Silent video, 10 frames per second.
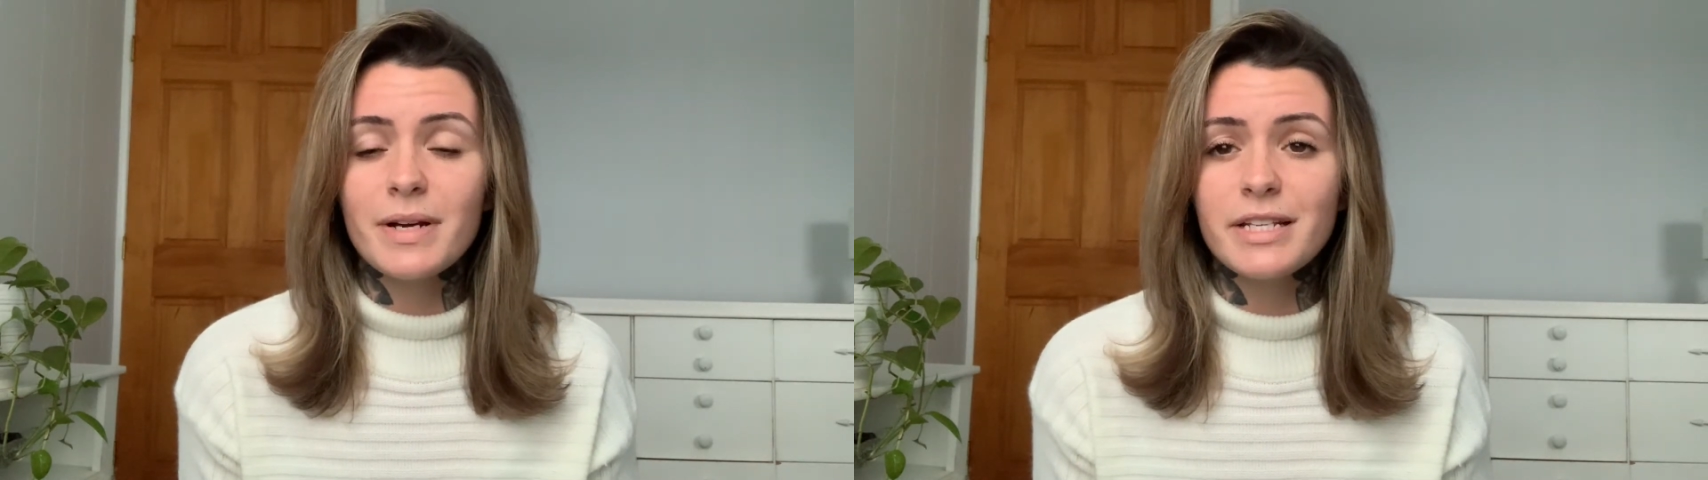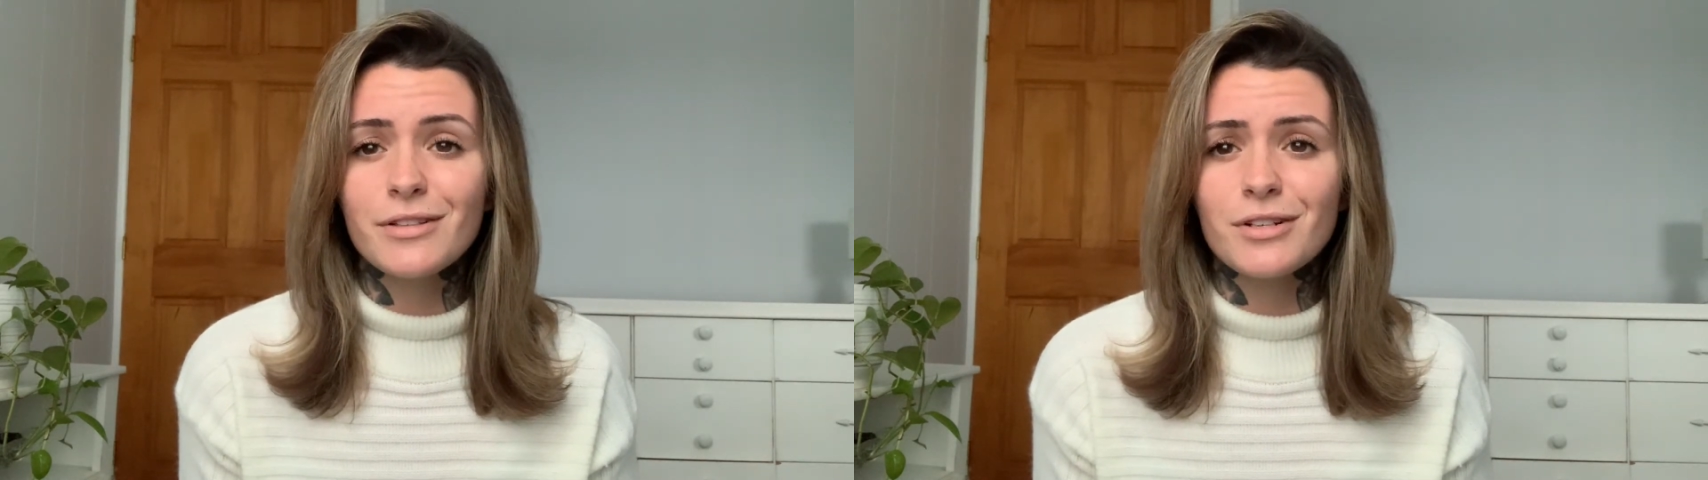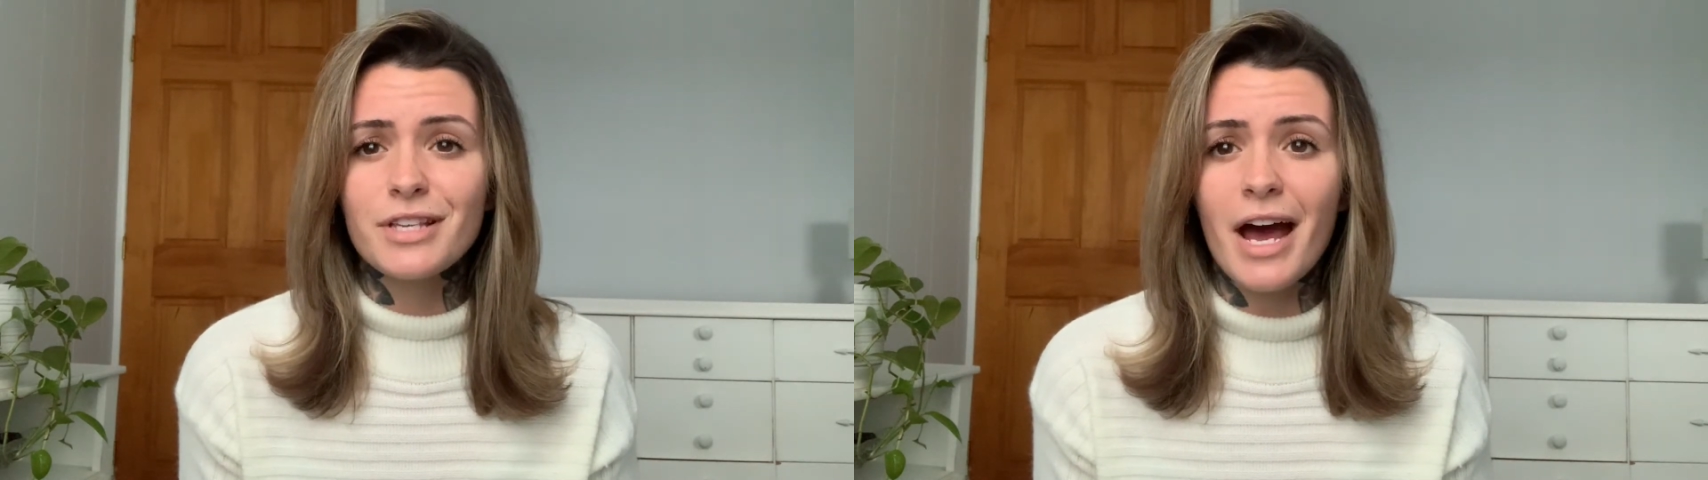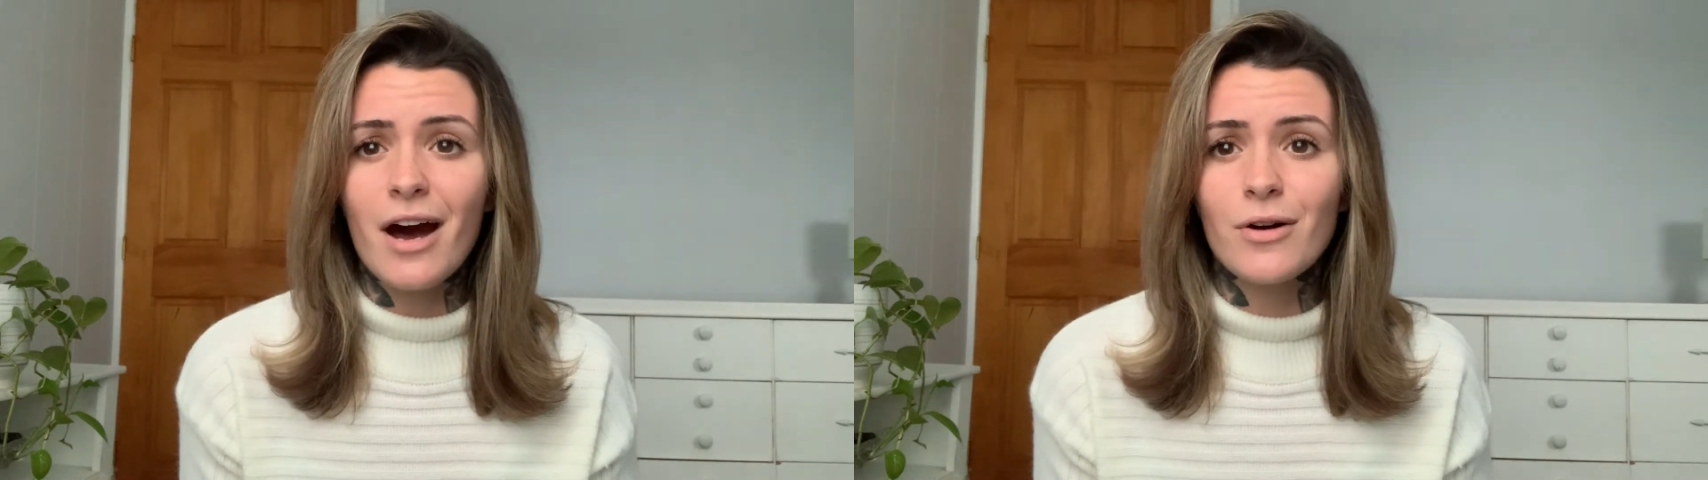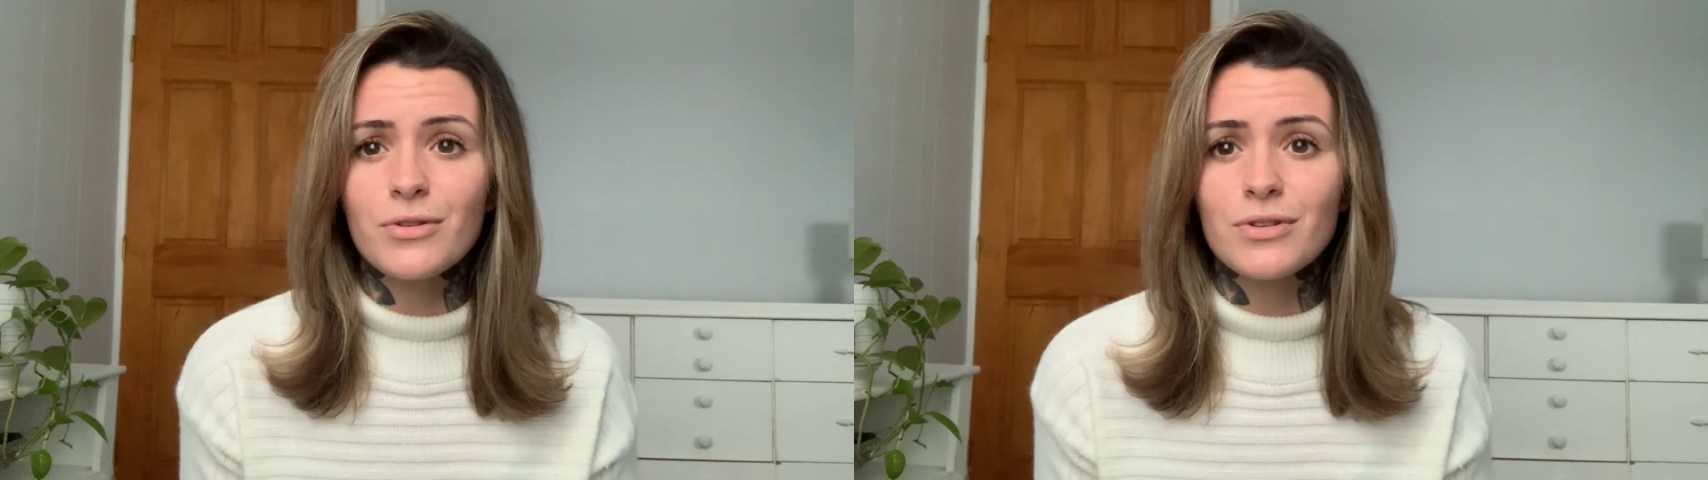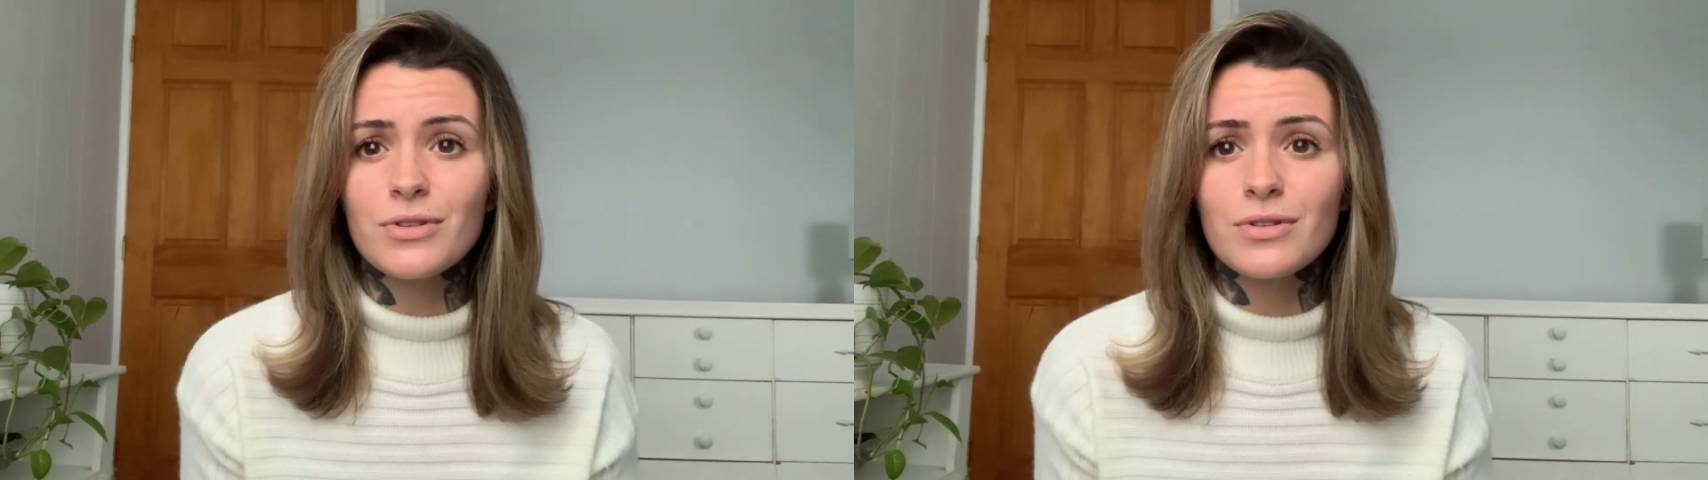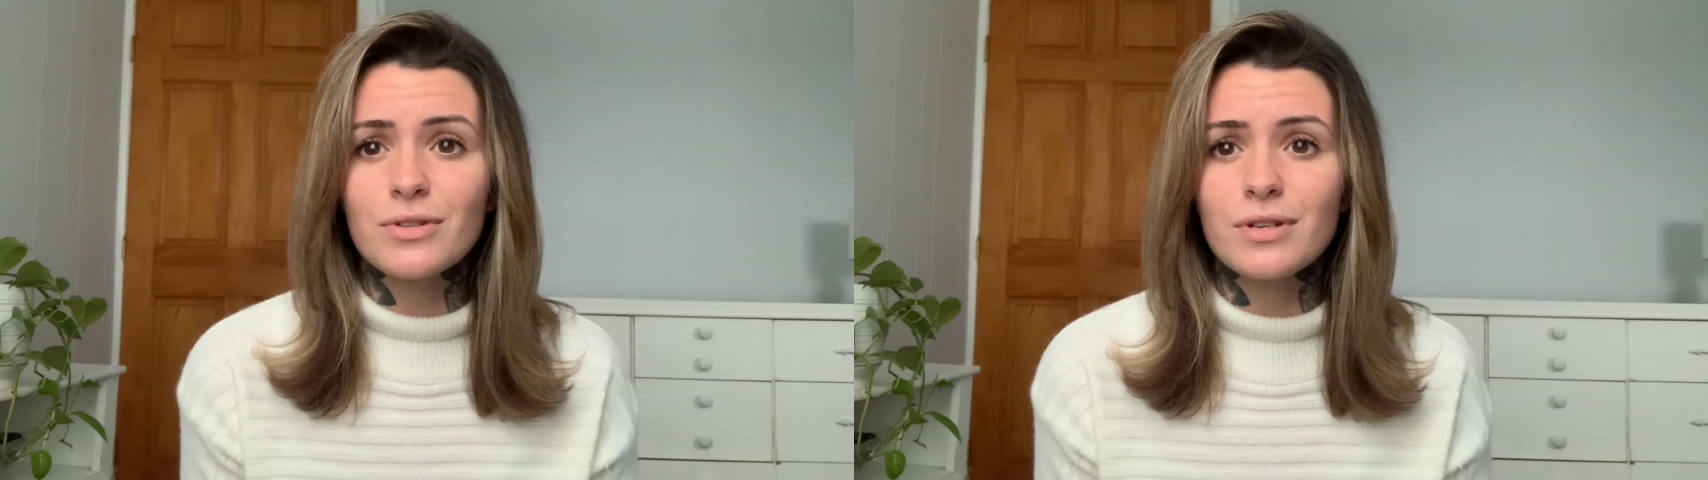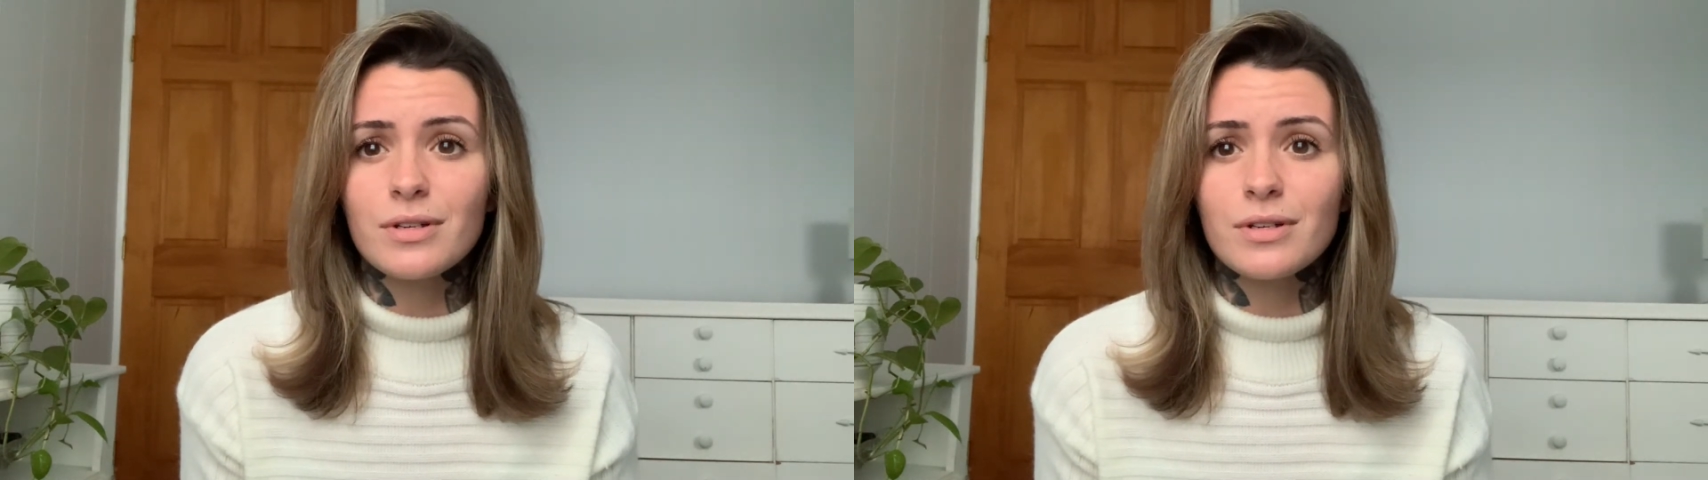dealer's house,